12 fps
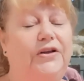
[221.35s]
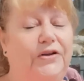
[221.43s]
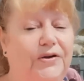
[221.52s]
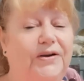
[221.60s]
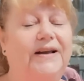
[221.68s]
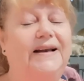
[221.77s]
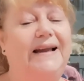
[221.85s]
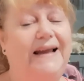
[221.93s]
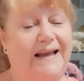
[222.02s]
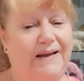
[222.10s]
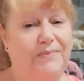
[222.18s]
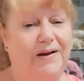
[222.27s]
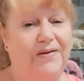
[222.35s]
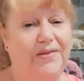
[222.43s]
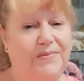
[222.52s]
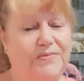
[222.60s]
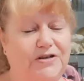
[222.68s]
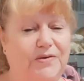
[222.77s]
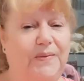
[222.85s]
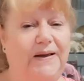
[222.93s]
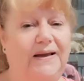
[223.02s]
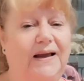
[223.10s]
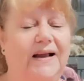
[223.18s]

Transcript: you can email them to me